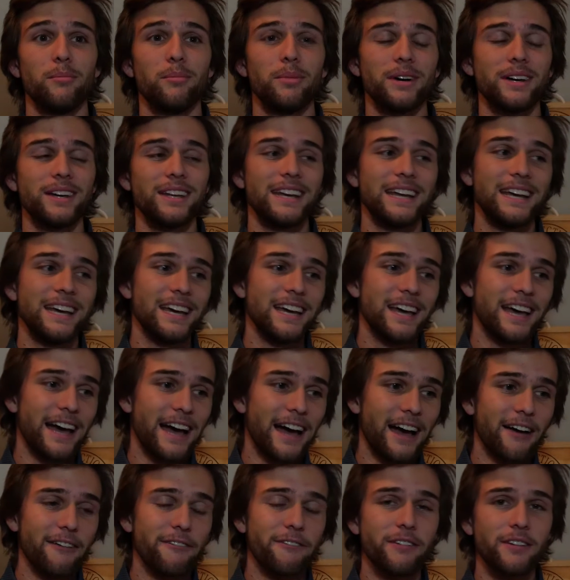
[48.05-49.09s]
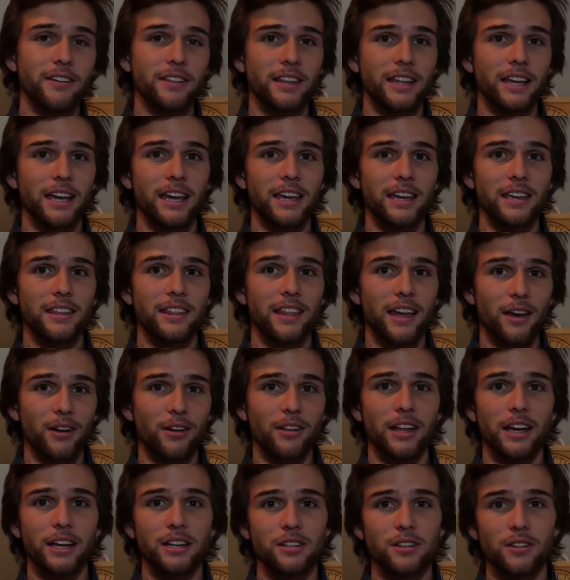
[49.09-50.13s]
But I feel like that'll
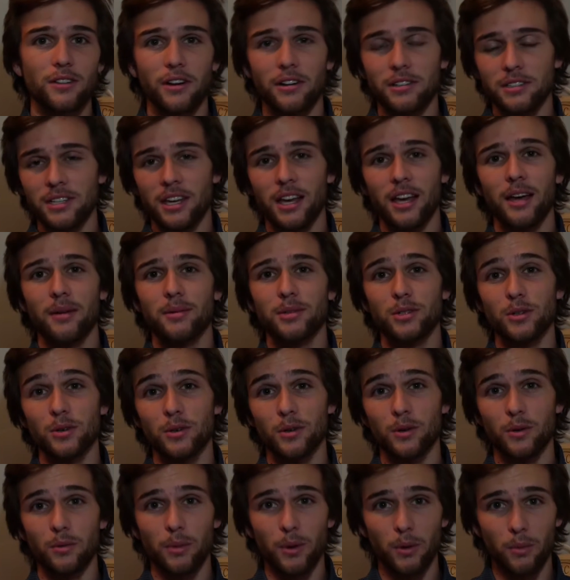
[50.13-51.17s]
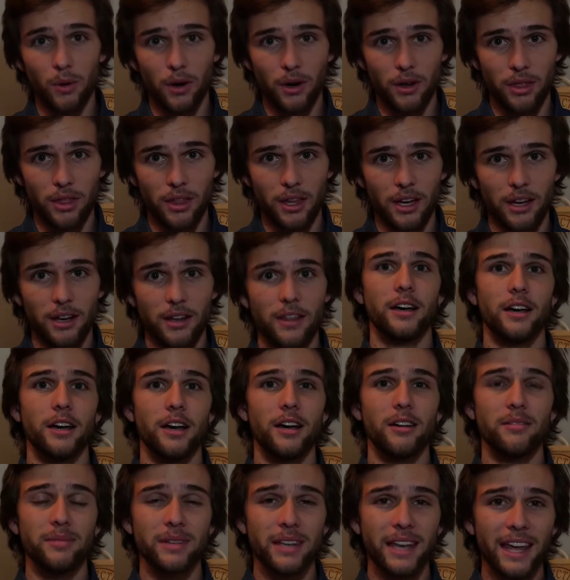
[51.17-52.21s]
last you a long time, so it'll be worth it.
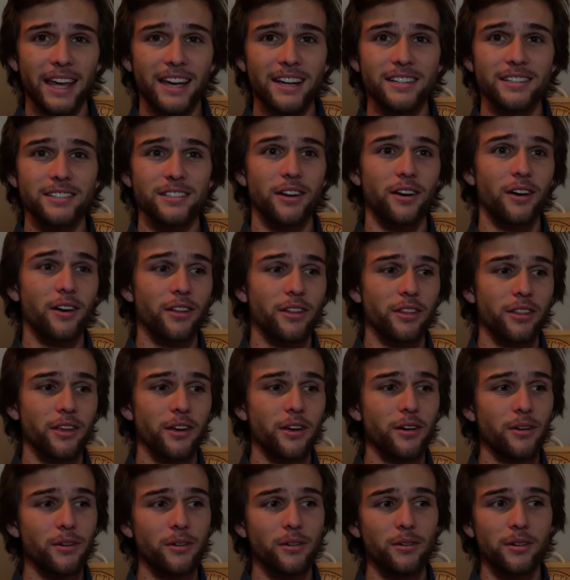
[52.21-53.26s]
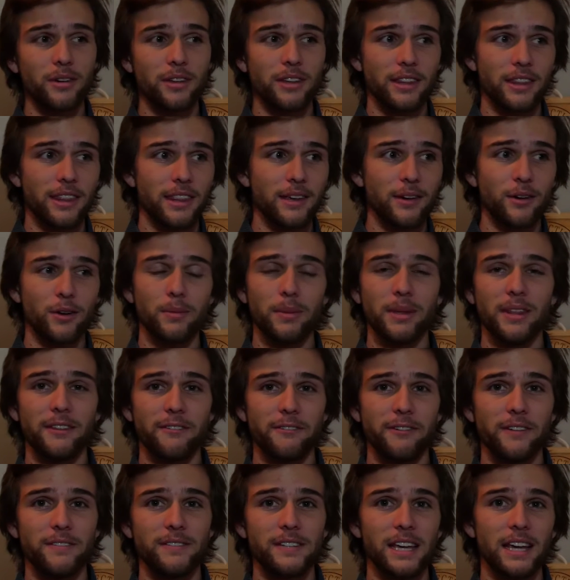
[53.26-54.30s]
Up next, although there would be the
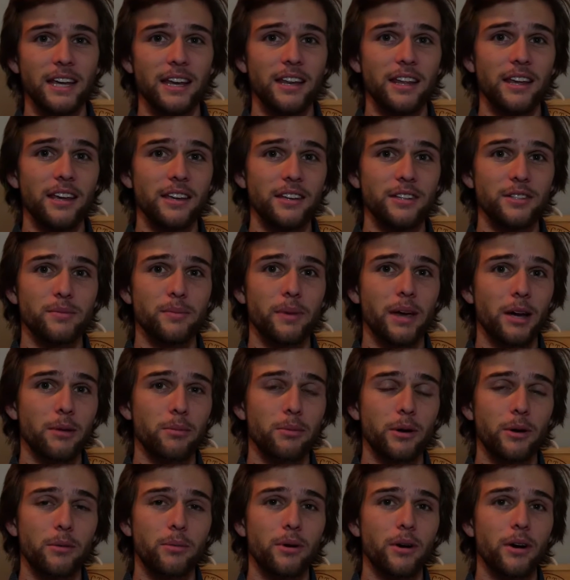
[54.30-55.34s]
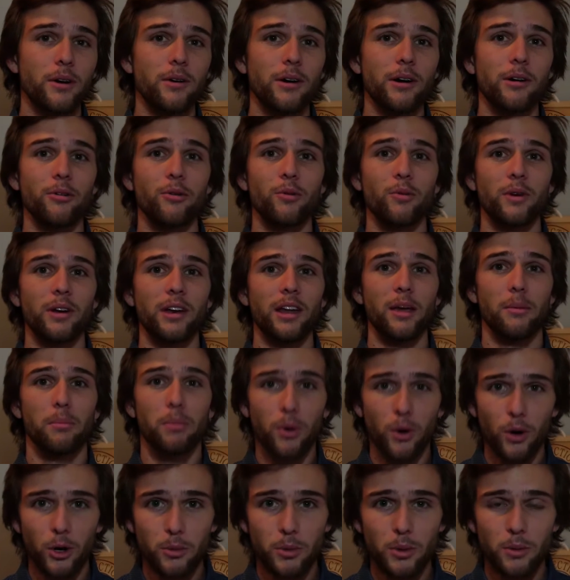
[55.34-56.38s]
15 inch MacBook Pro, I would want a
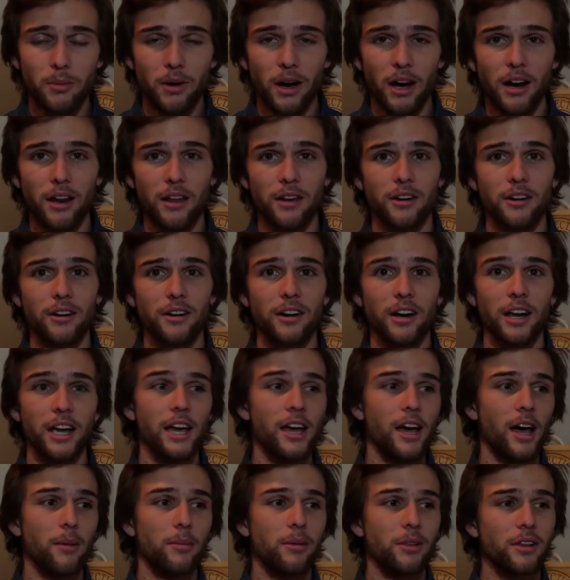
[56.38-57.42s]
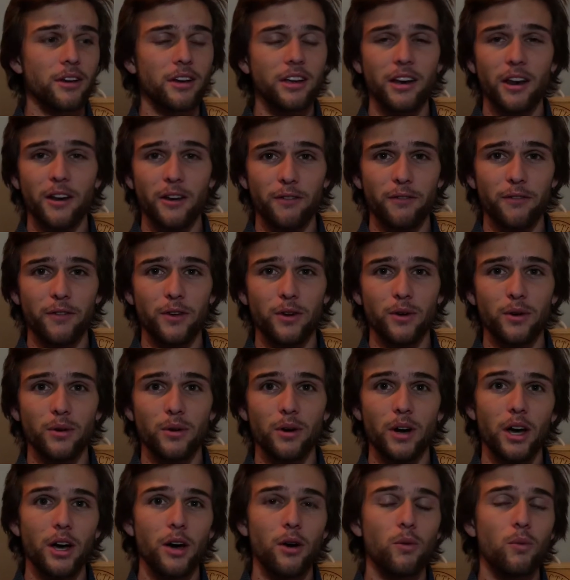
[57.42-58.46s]
portable monitor. I've been looking at a few,
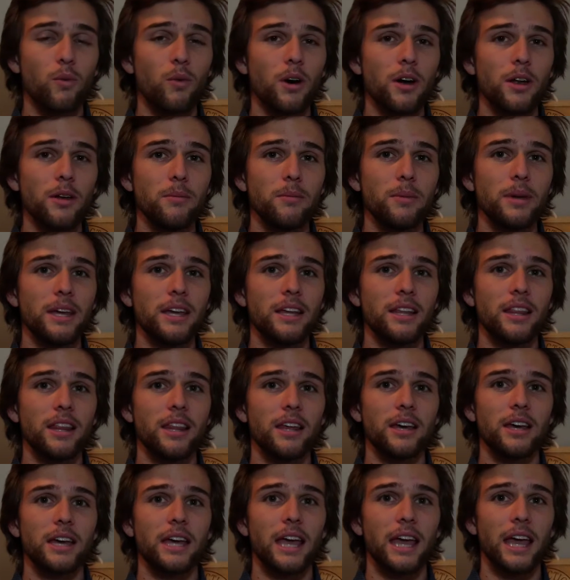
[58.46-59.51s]
one being the